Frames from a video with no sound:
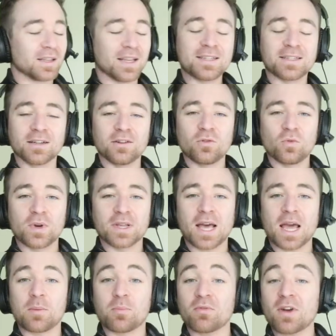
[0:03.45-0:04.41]
lesson with
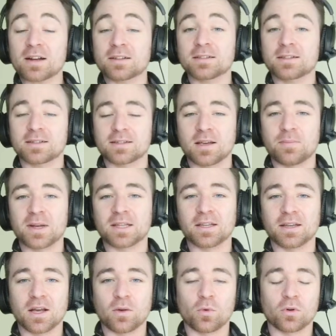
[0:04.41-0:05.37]
a practice exam at
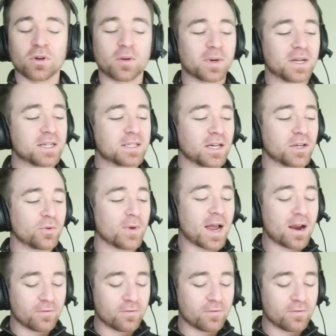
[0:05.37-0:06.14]
the end where I'm going to tell you